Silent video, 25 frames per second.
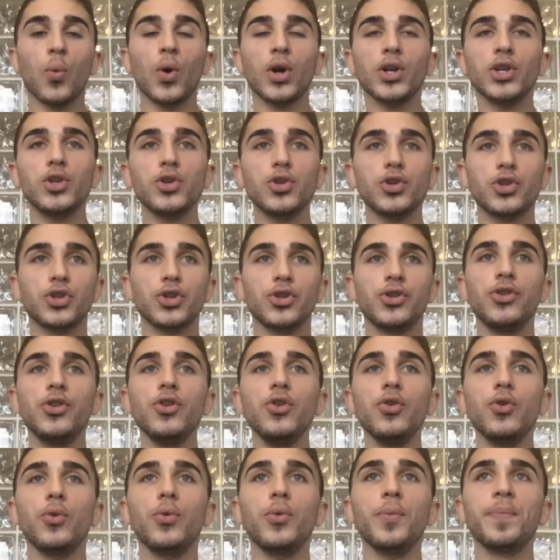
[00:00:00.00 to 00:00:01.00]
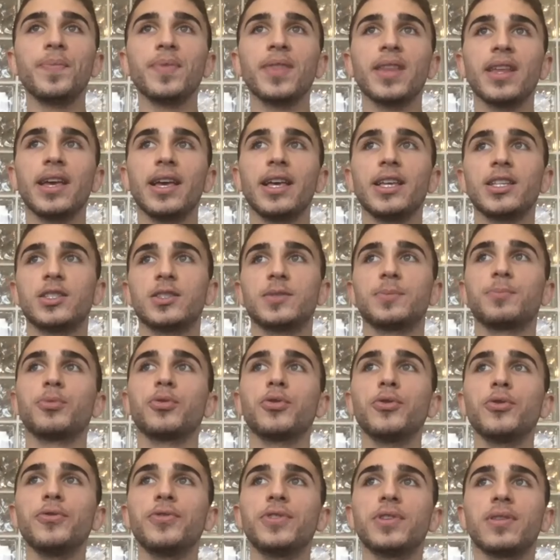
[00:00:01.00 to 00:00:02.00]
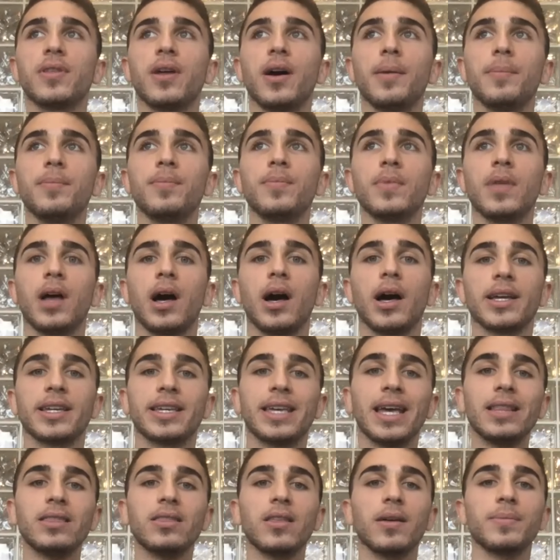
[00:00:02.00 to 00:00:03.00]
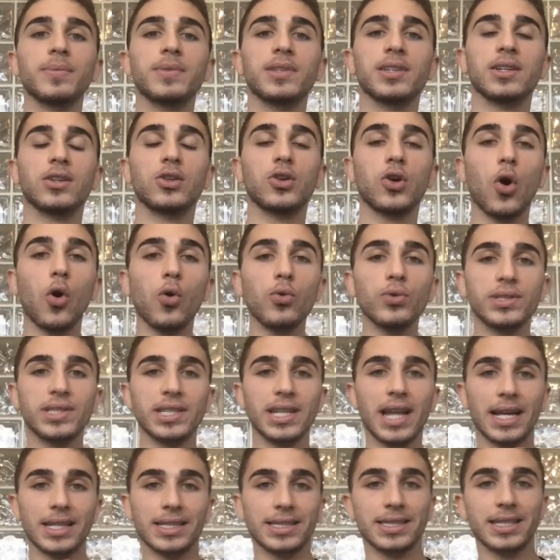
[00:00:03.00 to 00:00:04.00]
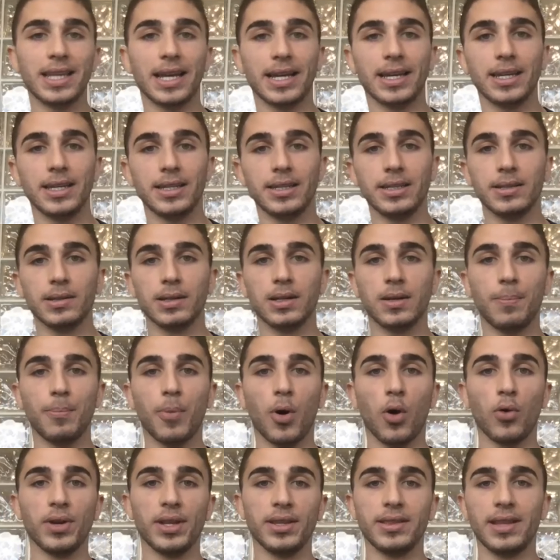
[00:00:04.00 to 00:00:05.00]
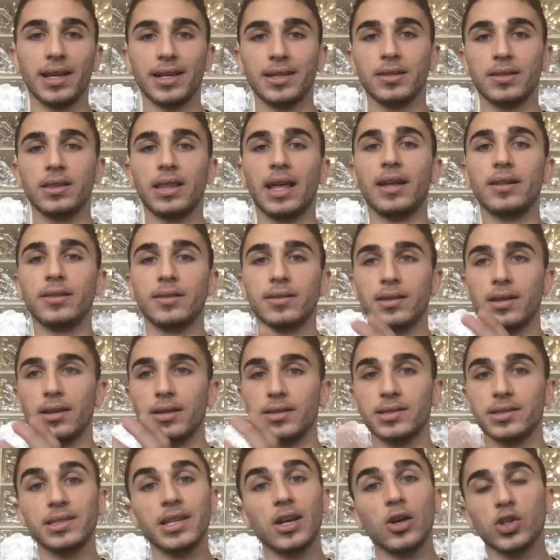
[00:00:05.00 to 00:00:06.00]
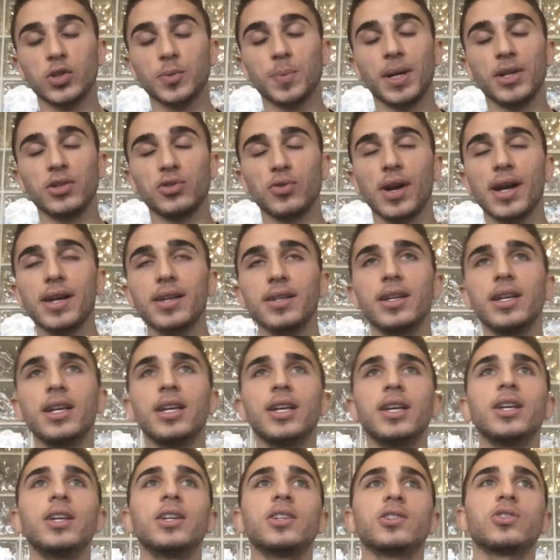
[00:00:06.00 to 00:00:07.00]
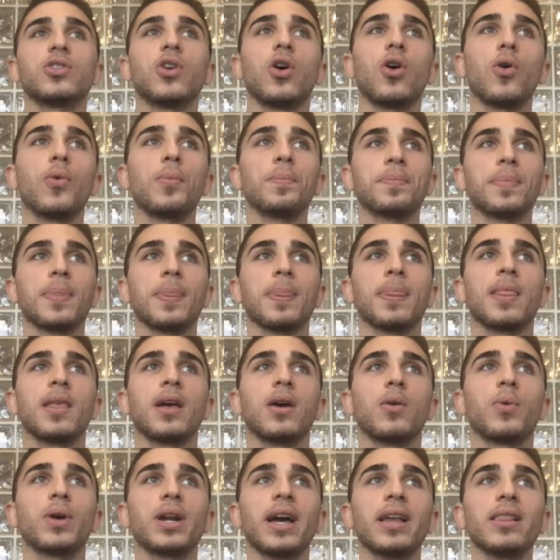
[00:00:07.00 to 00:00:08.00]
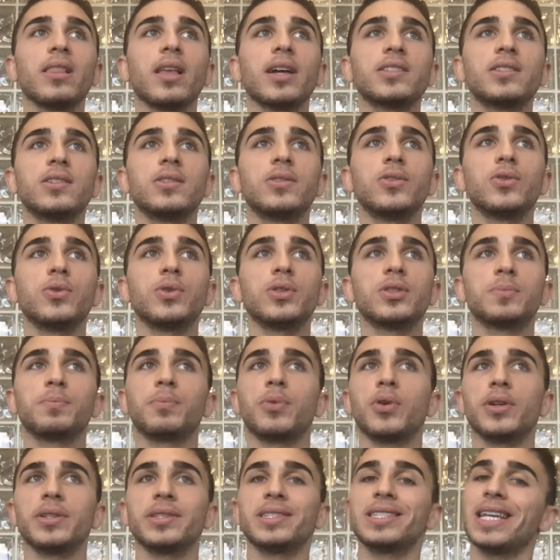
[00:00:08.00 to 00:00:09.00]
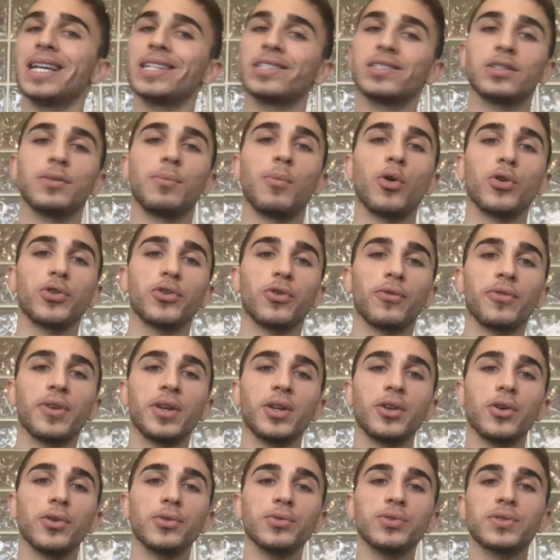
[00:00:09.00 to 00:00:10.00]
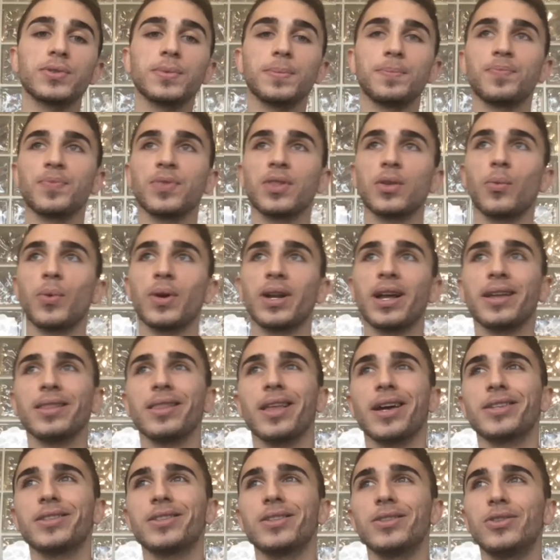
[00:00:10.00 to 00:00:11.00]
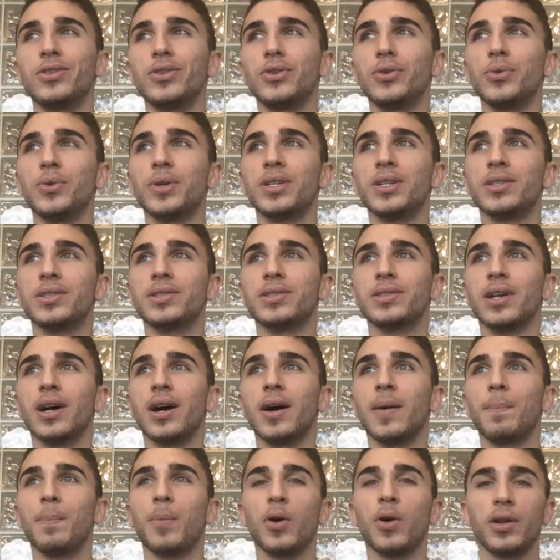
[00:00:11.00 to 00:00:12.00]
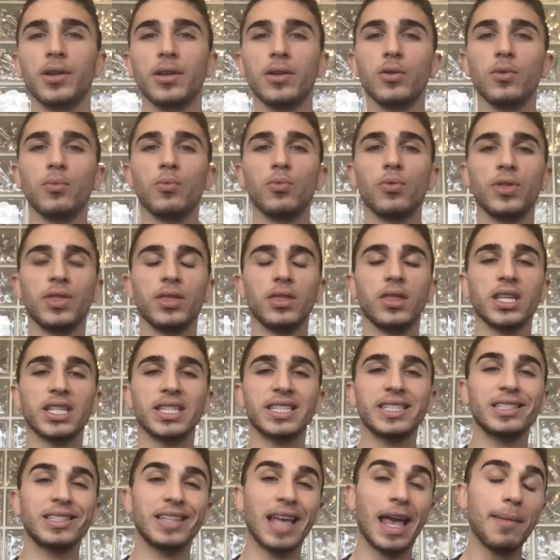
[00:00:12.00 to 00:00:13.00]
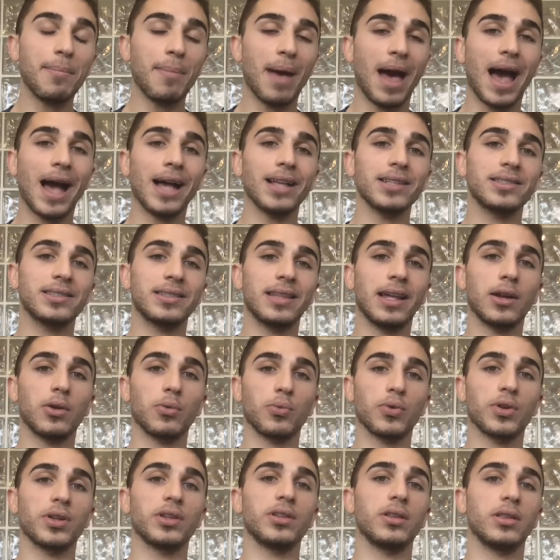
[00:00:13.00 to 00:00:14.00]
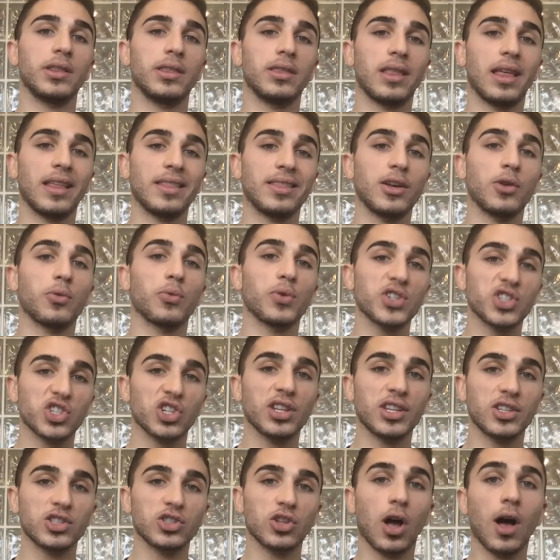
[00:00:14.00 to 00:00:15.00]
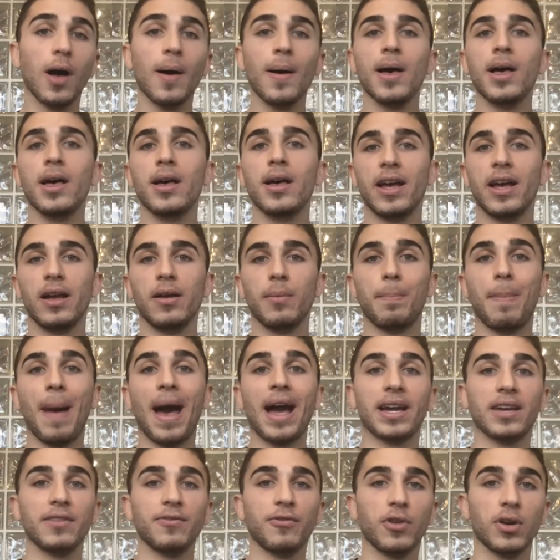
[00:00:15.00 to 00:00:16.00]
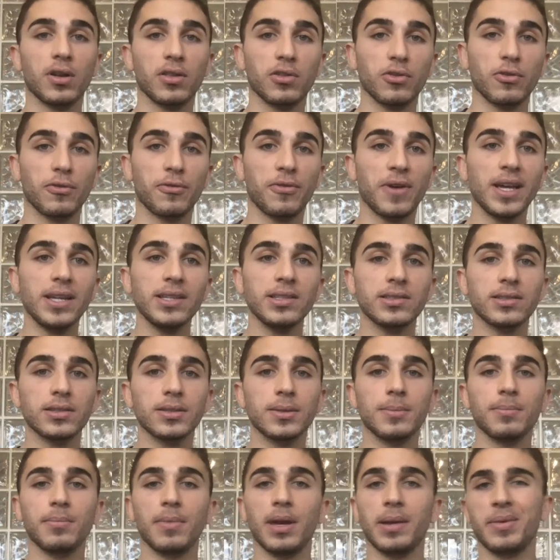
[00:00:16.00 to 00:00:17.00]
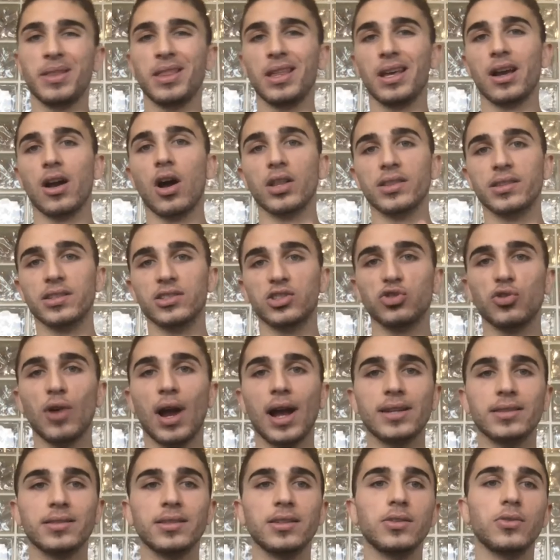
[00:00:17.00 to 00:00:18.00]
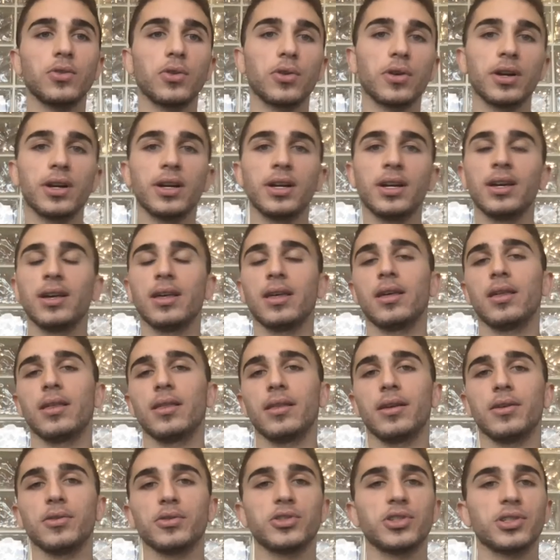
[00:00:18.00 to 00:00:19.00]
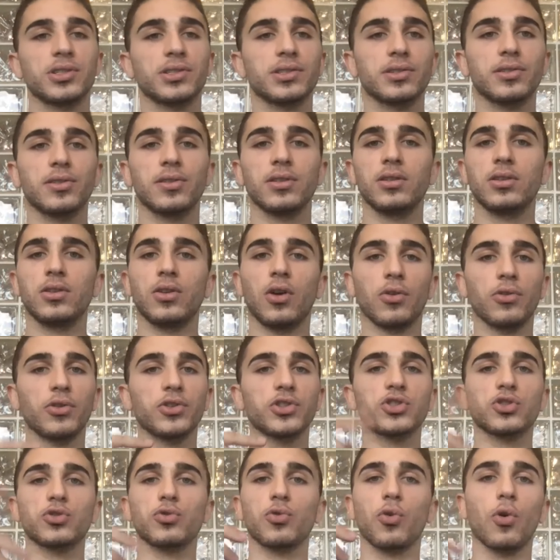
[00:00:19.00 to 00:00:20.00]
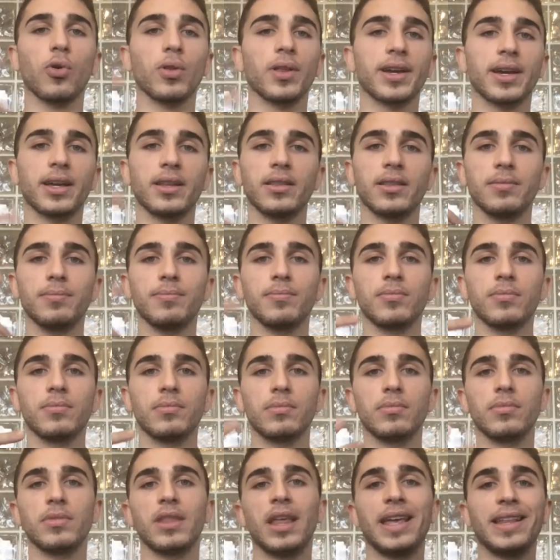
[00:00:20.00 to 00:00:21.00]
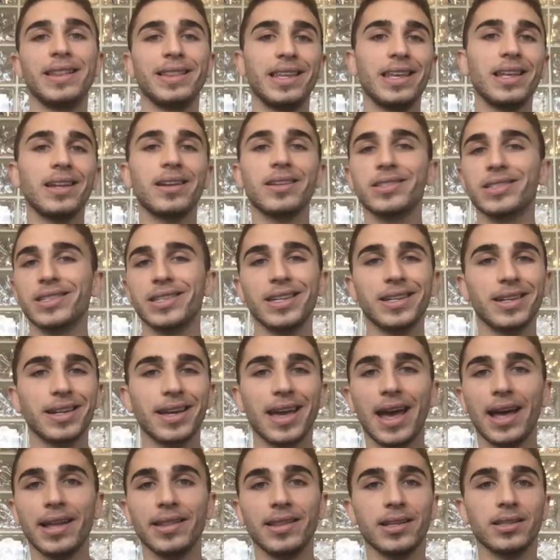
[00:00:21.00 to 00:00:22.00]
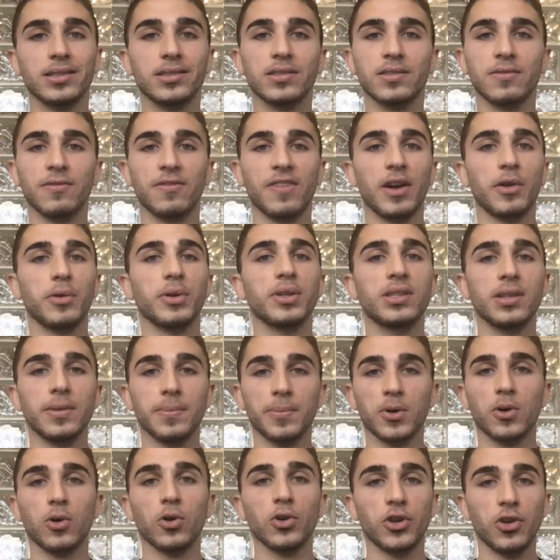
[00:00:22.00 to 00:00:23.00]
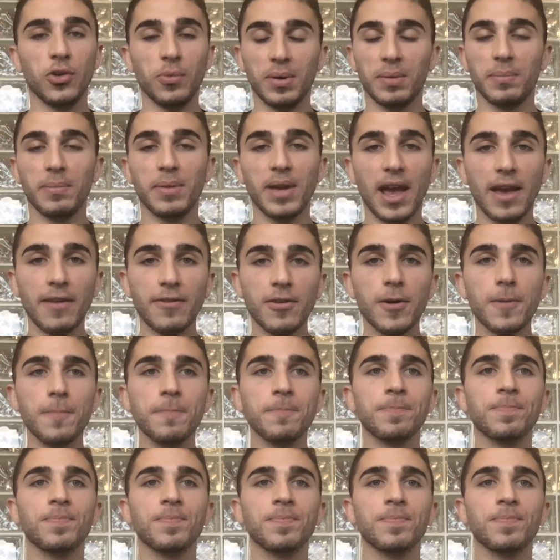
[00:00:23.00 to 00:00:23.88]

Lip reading: you should do is prove to them, get them to go to that second component, that sales page, right? So what I like to do is put testimonial videos. What I like to do is put the same ads that they originally saw back in front of their face. Maybe they got distracted or they were just, they're scrolling and they need to see it again. That's very typical human behavior.